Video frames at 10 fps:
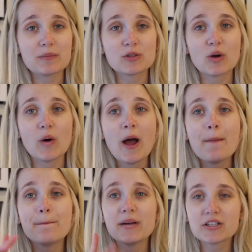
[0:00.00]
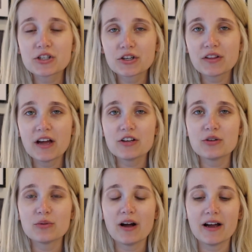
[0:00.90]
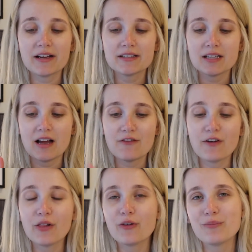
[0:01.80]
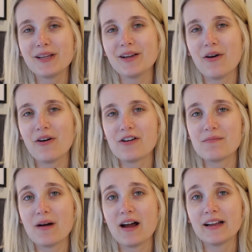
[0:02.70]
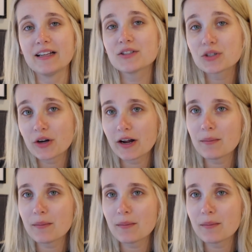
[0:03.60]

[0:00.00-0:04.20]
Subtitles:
So make sure that you guys follow me on my Instagram.